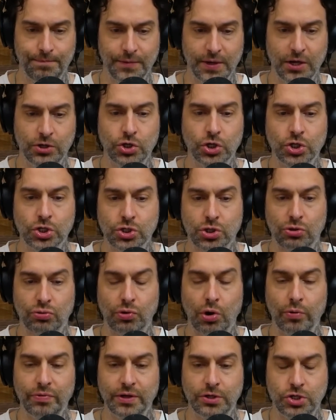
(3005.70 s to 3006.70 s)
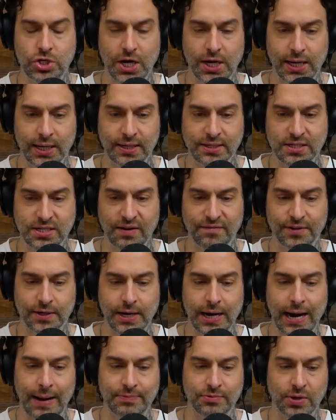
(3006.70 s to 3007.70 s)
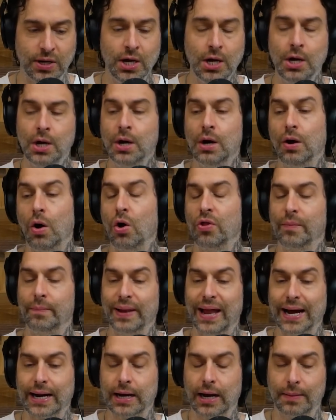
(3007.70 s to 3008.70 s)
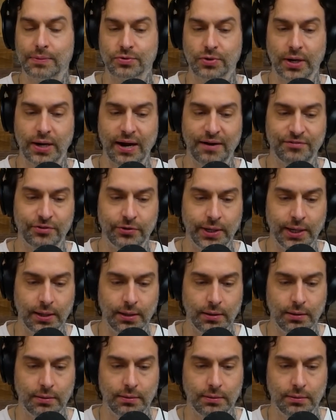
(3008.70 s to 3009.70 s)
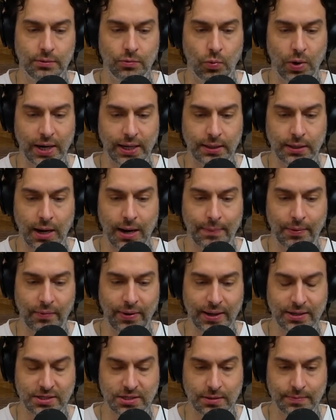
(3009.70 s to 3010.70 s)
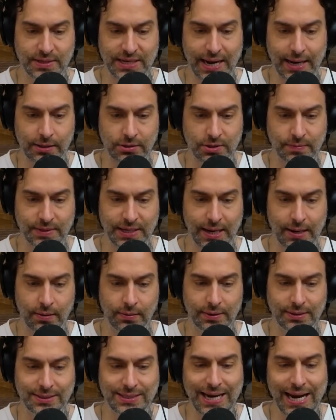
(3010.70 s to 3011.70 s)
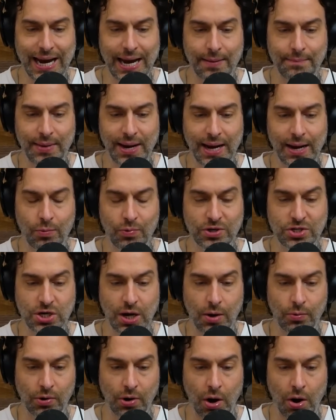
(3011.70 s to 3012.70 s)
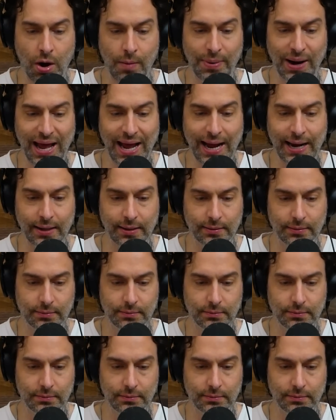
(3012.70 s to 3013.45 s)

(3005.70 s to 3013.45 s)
He should have just thrown the chicken and see if the cops, all the black cops run after it. White cop arrests him, tackles him down. Damn, man, wish y'all were all black.